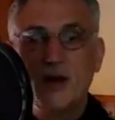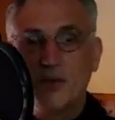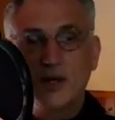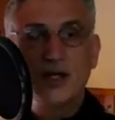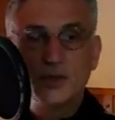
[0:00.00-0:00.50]

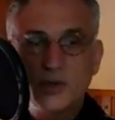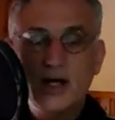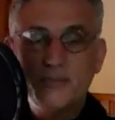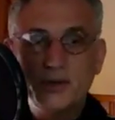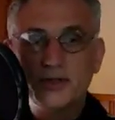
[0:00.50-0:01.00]
We're going to
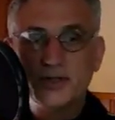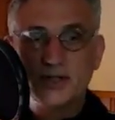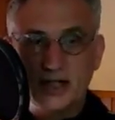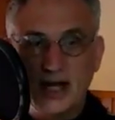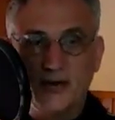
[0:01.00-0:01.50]
try and put this
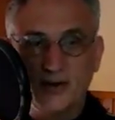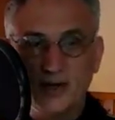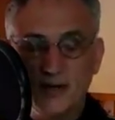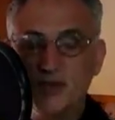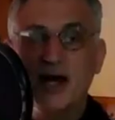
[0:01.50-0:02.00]

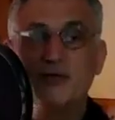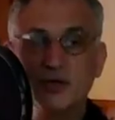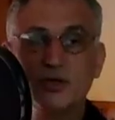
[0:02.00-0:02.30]
together, and we have to